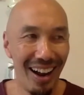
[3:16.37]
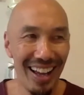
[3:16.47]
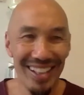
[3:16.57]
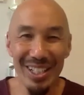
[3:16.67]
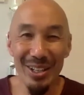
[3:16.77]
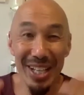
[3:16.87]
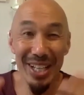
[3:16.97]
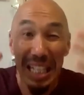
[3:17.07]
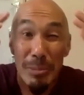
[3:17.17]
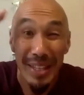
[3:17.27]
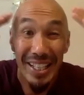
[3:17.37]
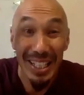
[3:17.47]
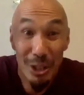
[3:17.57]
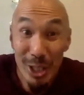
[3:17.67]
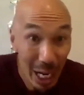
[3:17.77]
And she goes, I keep
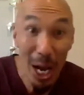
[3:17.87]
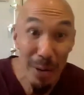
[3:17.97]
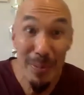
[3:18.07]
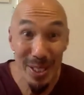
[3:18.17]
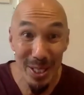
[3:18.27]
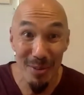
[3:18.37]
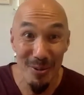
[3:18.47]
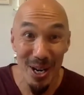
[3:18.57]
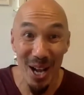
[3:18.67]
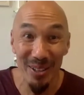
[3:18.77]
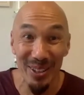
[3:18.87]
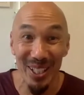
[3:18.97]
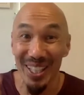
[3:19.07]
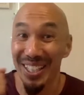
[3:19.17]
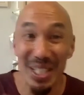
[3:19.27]
thinking there's got to be someone out
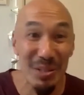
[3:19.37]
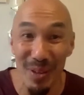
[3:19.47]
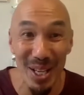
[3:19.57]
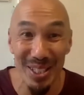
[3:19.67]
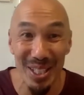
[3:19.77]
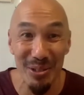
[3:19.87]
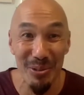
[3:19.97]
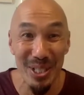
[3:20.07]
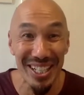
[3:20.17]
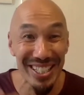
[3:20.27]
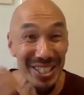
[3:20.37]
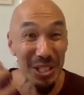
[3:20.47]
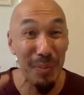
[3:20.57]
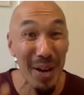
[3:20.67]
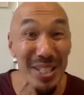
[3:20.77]
there that's as blessed as we are. She
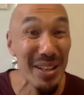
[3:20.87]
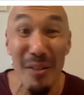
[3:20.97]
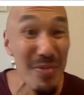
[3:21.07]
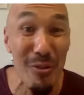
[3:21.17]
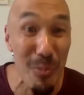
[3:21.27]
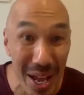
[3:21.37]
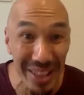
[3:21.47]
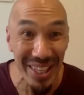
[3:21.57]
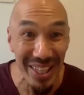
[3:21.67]
goes, but I've never met